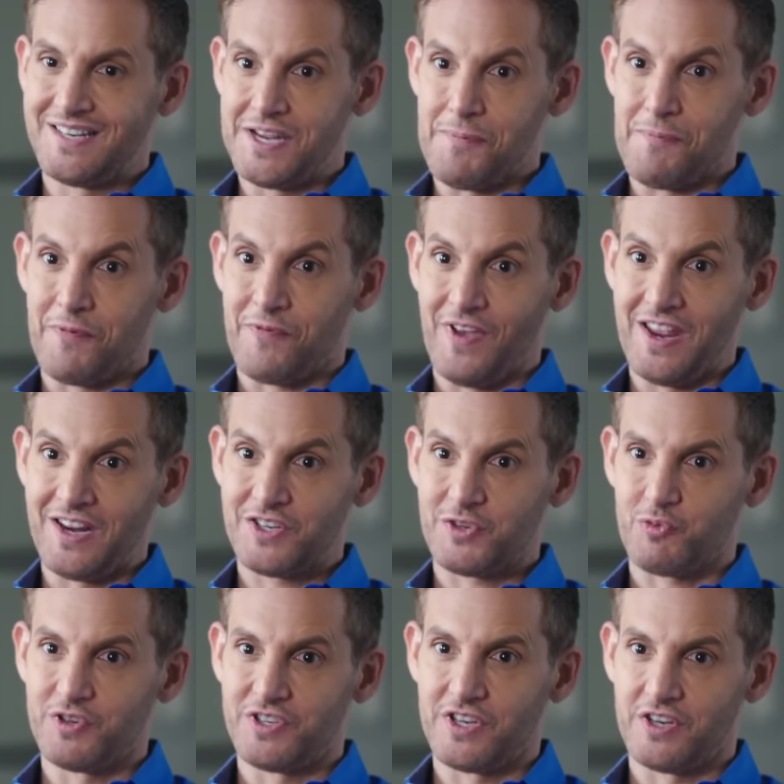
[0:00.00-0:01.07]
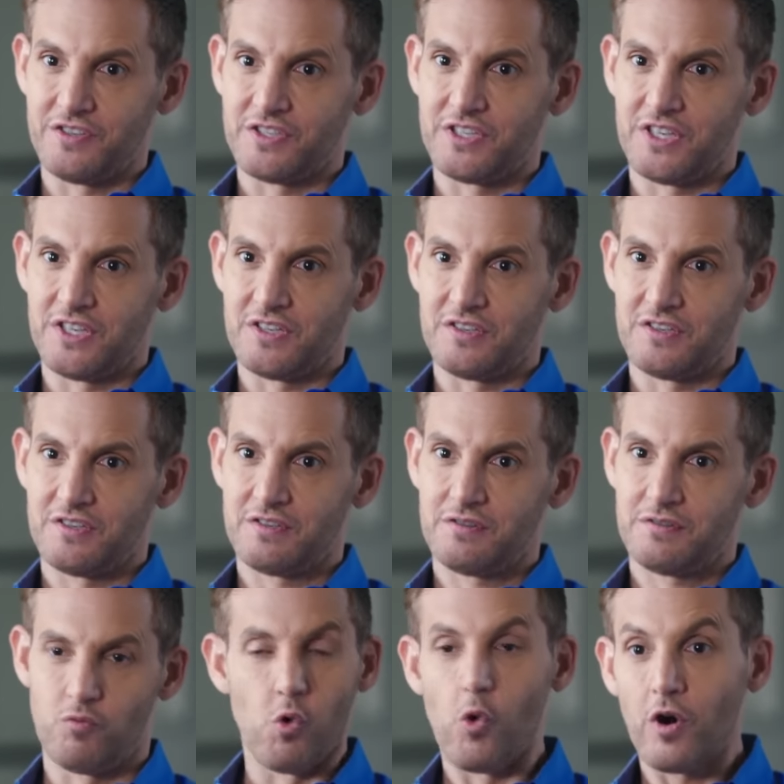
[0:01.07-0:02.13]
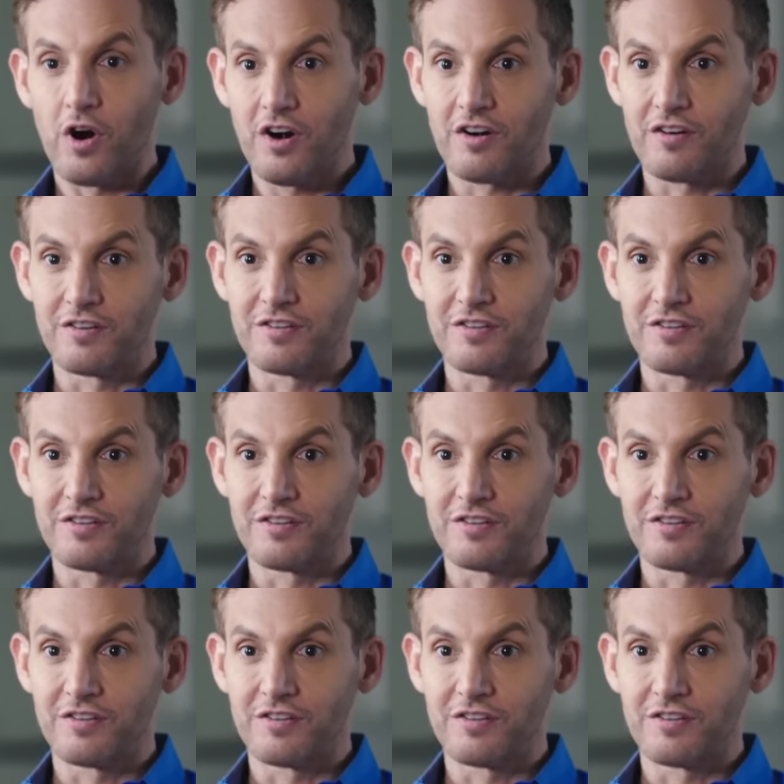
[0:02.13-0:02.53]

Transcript: Deep fakes result in war?